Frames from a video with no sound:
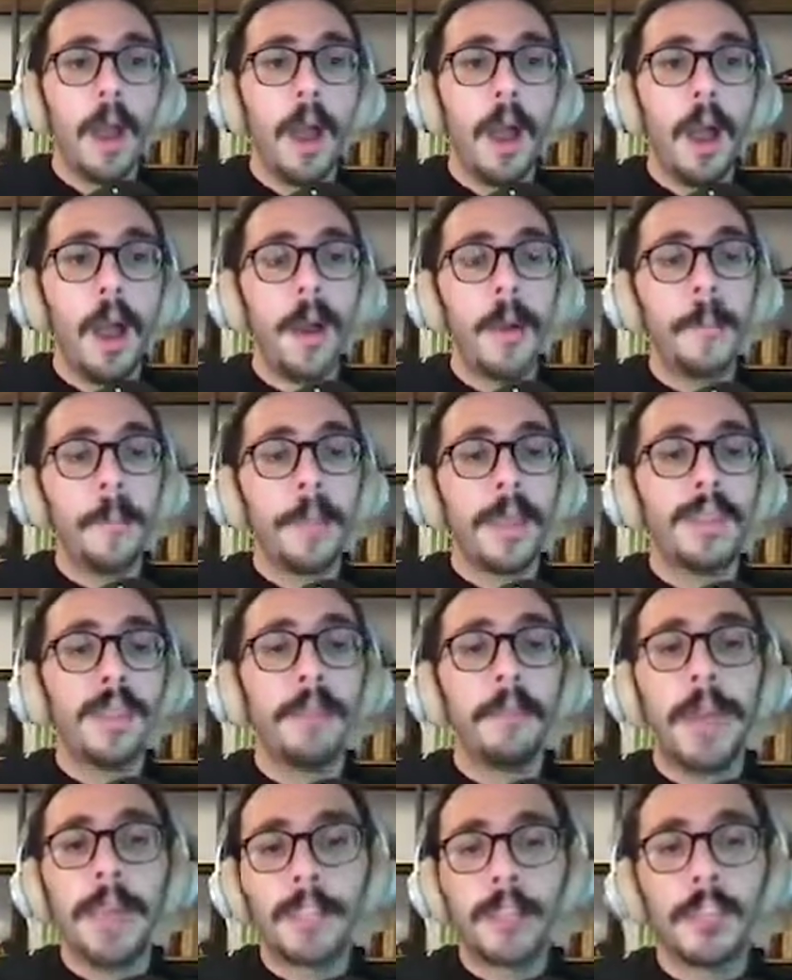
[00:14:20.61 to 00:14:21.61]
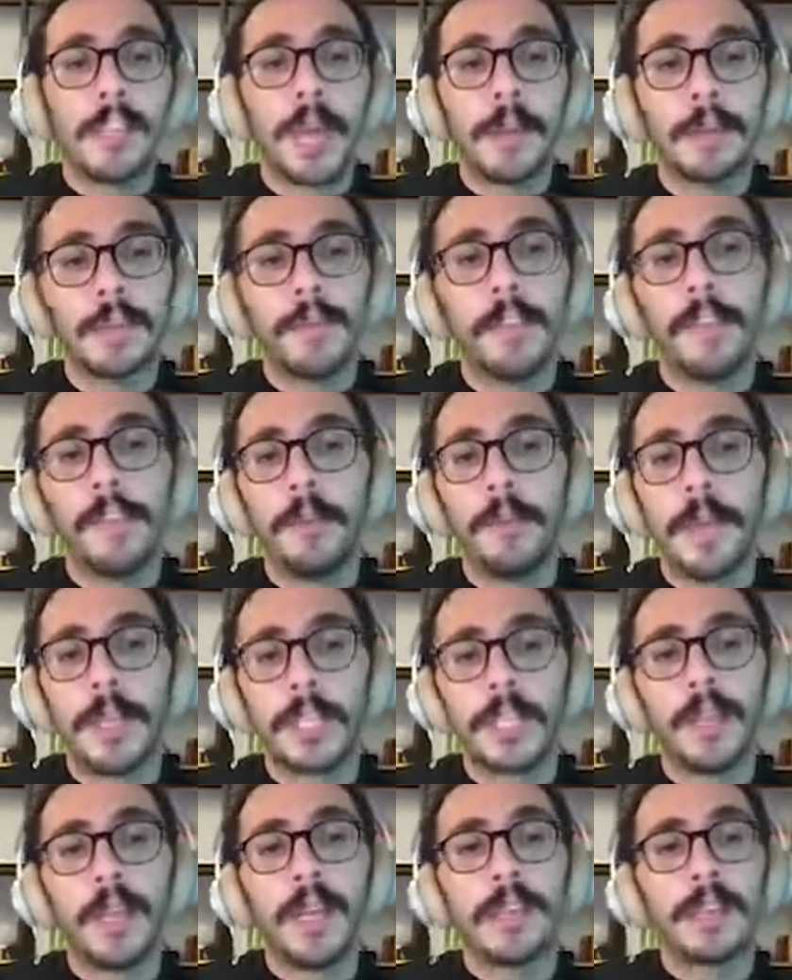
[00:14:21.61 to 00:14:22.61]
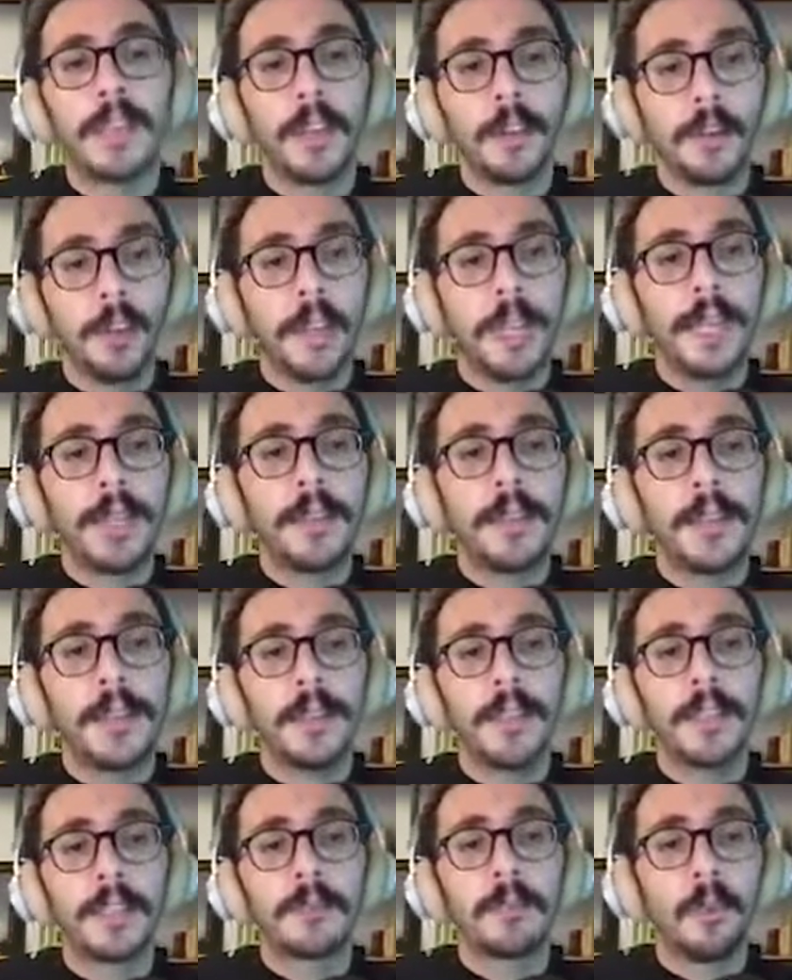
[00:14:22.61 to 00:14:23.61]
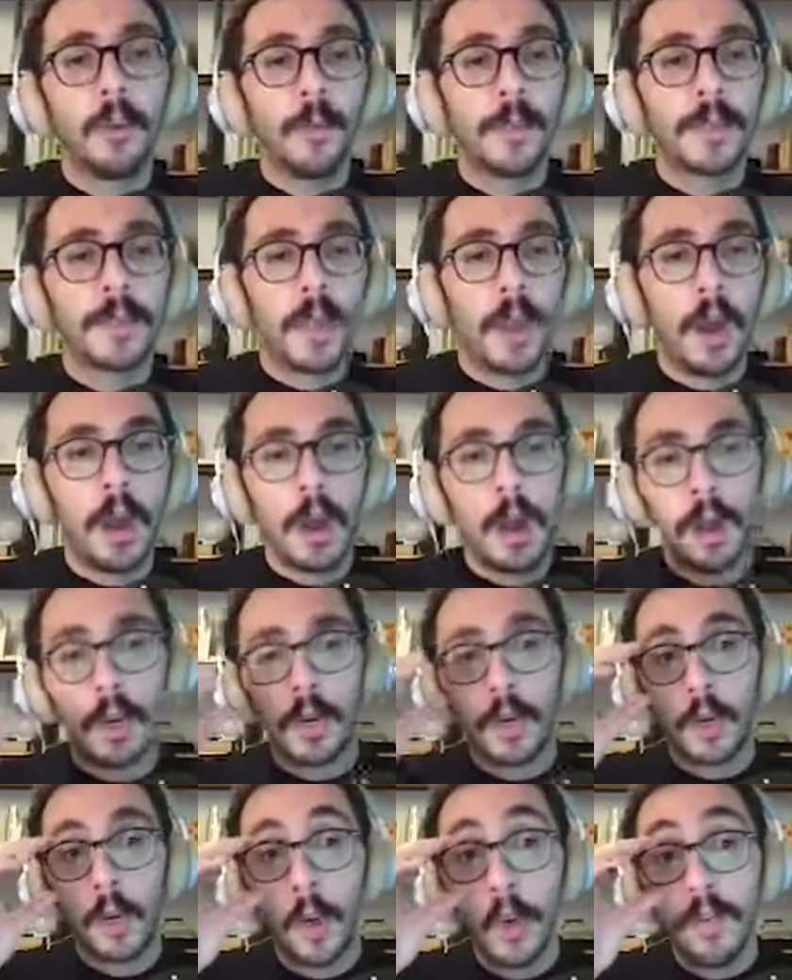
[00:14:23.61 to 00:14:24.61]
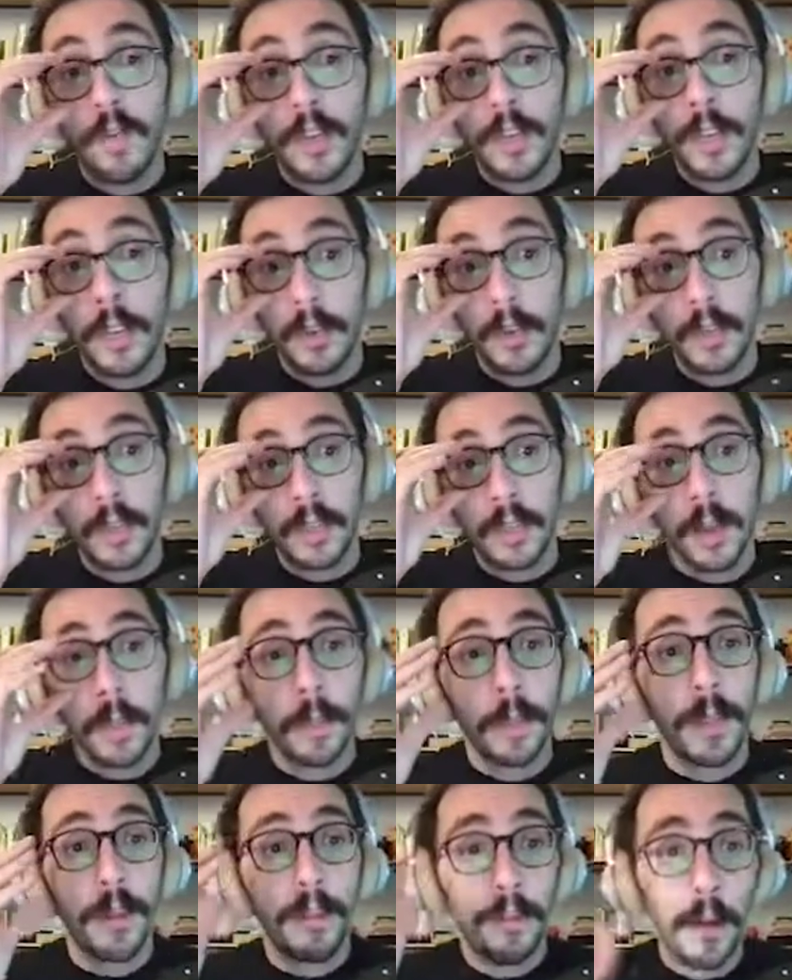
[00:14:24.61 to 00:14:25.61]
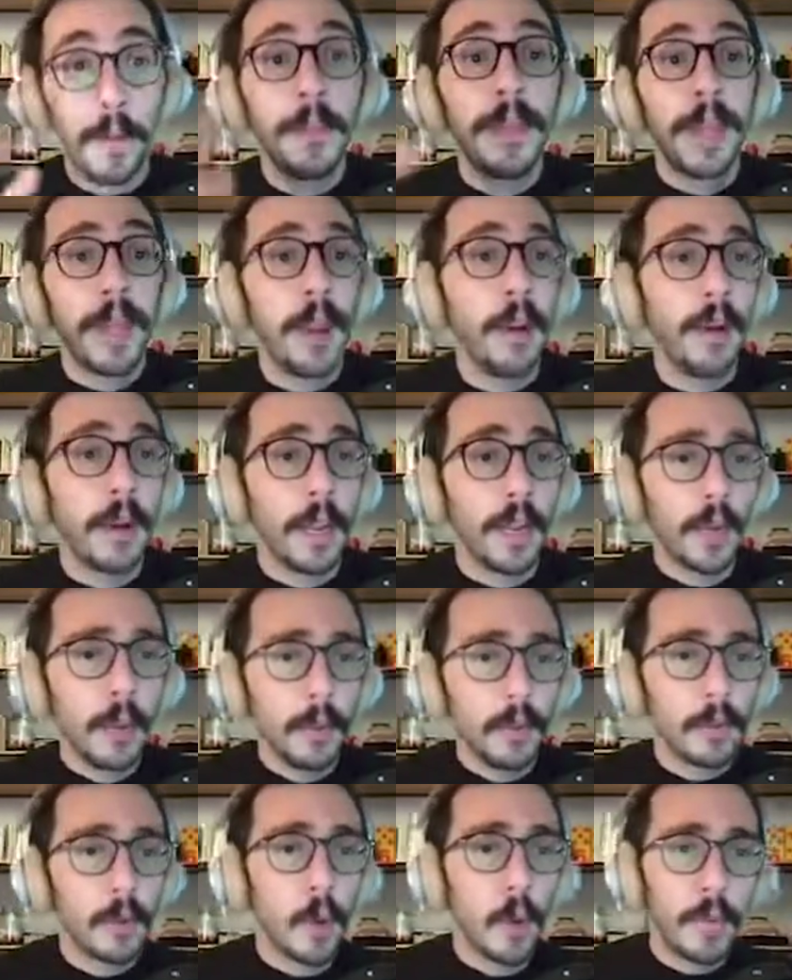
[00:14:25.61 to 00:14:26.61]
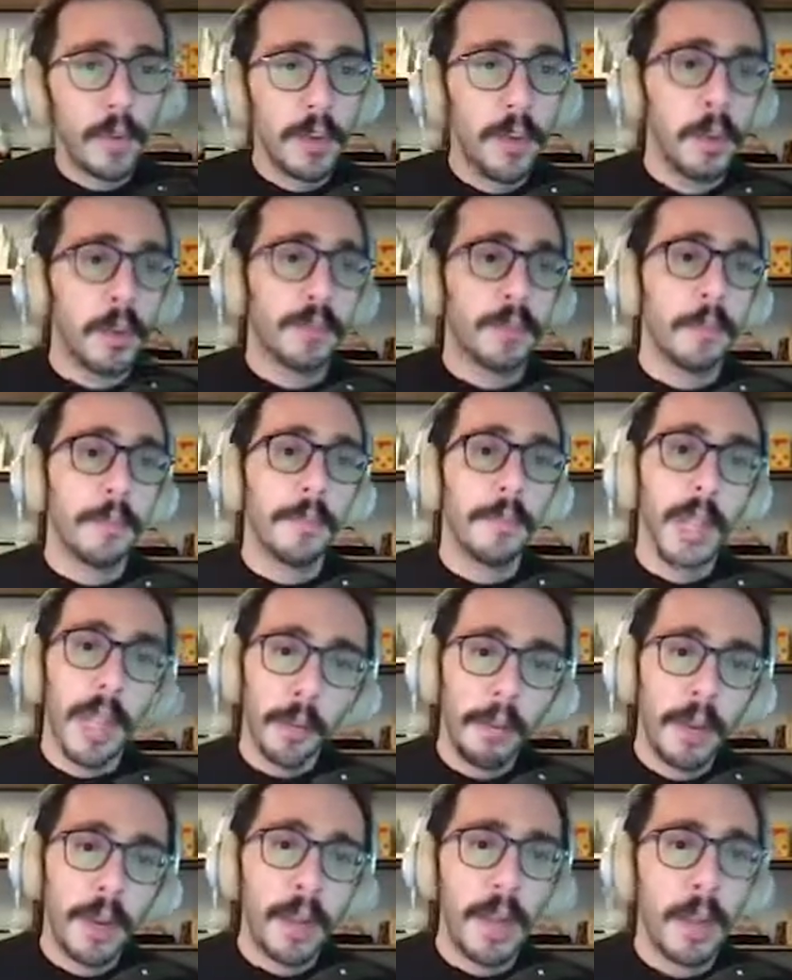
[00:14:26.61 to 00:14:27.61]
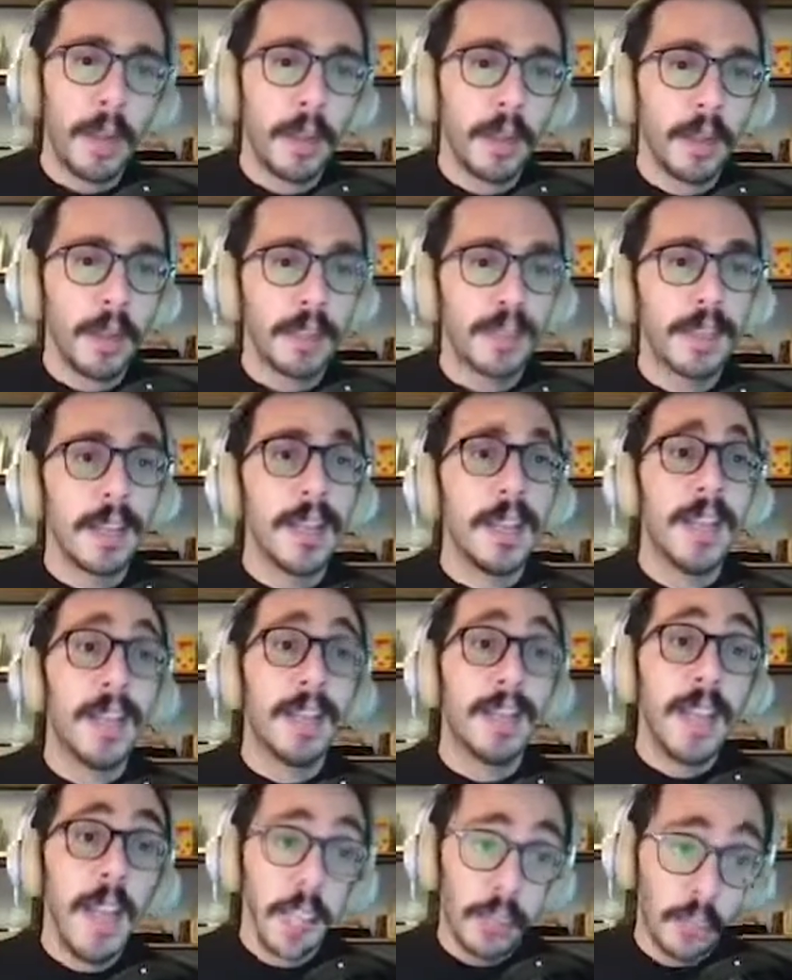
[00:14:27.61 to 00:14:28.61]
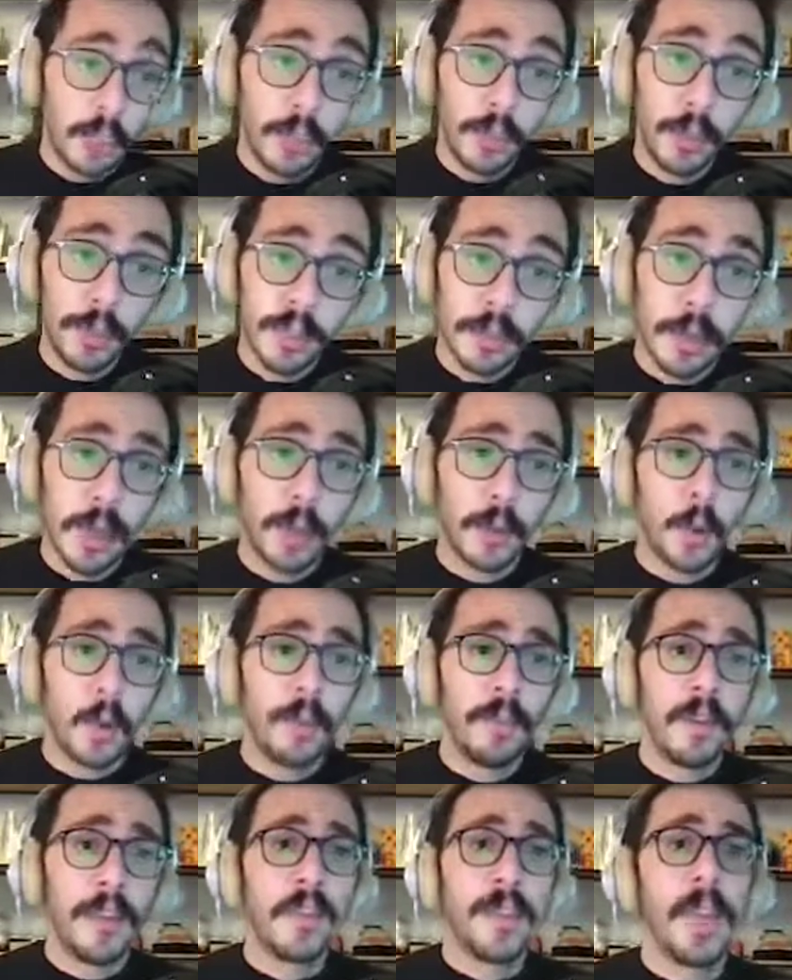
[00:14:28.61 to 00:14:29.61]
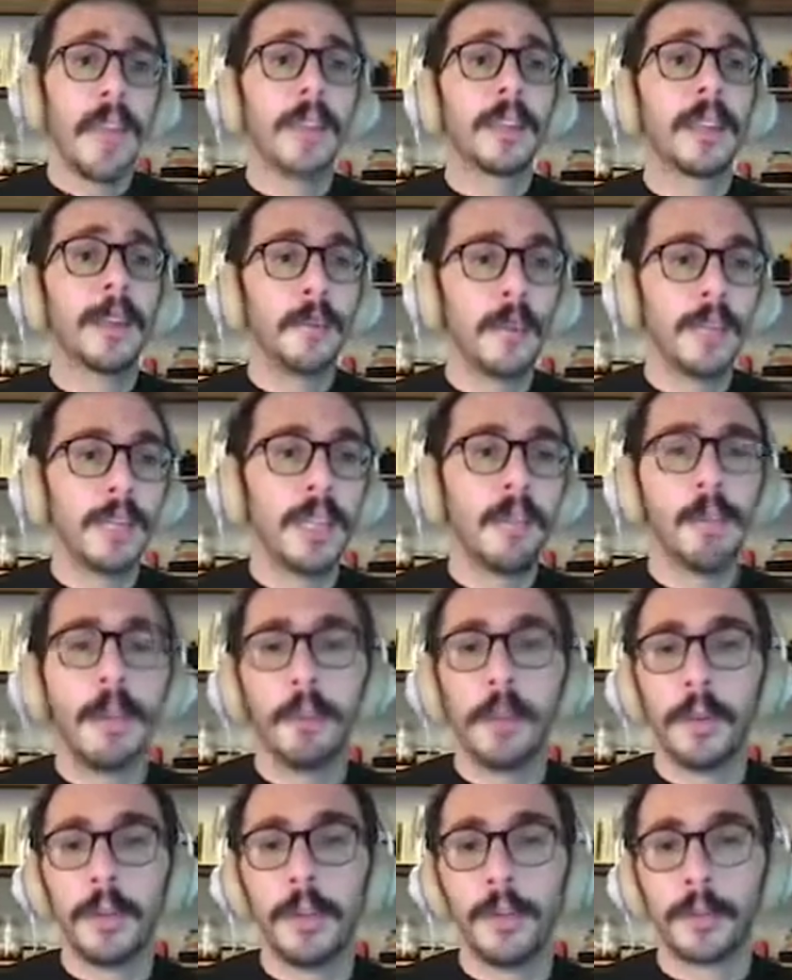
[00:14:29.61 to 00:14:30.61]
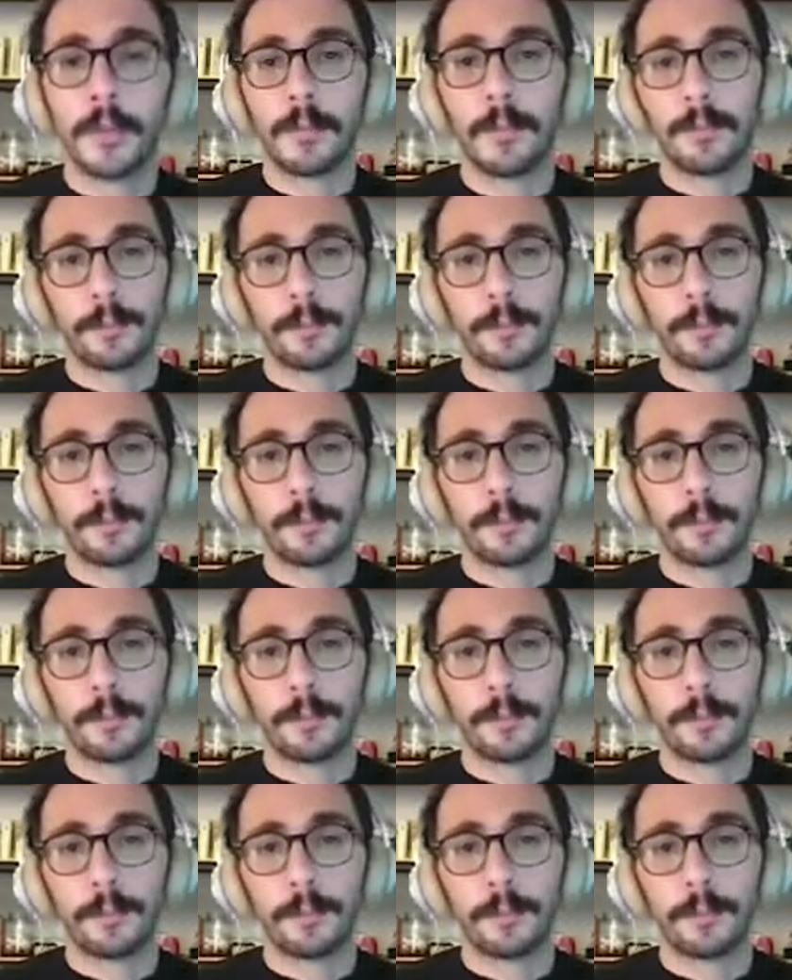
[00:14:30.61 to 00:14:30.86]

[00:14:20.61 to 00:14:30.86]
And the major types of information that circulate in these groups are COVID news from the area, COVID news from neighboring areas, national news about COVID, and community member news.